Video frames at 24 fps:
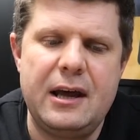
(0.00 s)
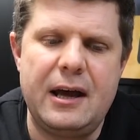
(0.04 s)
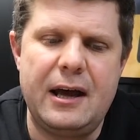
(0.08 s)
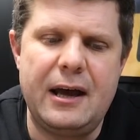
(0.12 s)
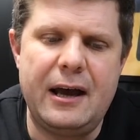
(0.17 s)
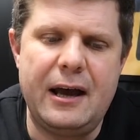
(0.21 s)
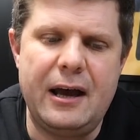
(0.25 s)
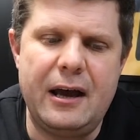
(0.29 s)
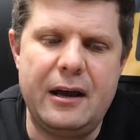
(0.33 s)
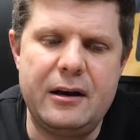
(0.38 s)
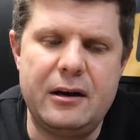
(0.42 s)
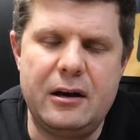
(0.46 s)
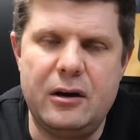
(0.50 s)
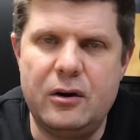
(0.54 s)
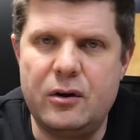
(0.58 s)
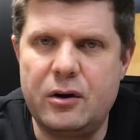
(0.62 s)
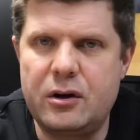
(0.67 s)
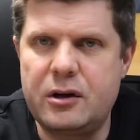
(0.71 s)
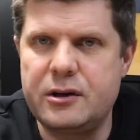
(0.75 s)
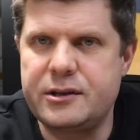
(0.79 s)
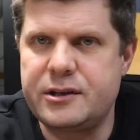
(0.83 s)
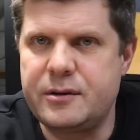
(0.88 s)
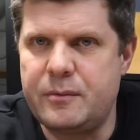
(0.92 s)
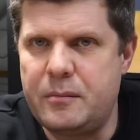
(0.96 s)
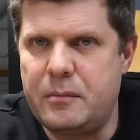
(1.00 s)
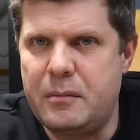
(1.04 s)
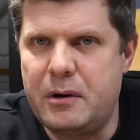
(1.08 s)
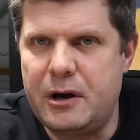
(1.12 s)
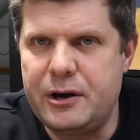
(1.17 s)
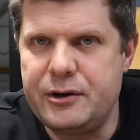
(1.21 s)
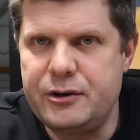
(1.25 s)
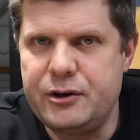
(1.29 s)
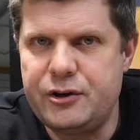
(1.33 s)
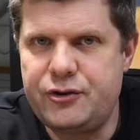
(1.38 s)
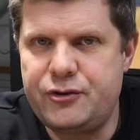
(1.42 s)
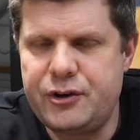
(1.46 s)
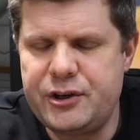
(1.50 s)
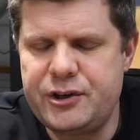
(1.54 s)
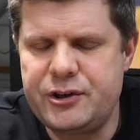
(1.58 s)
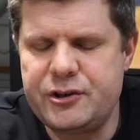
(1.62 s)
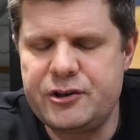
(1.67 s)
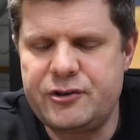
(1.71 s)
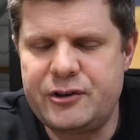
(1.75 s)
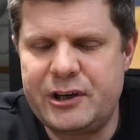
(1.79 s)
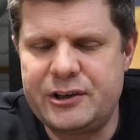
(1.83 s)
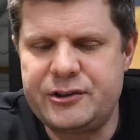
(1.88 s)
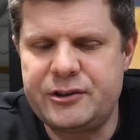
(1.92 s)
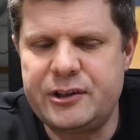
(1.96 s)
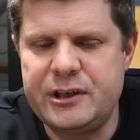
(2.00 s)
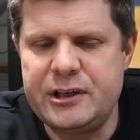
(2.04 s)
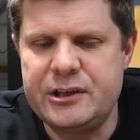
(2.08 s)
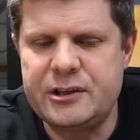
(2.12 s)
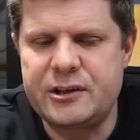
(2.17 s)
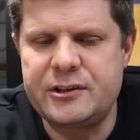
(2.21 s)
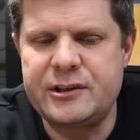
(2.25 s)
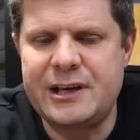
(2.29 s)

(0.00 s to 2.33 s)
and look at some of my nutrition strategies,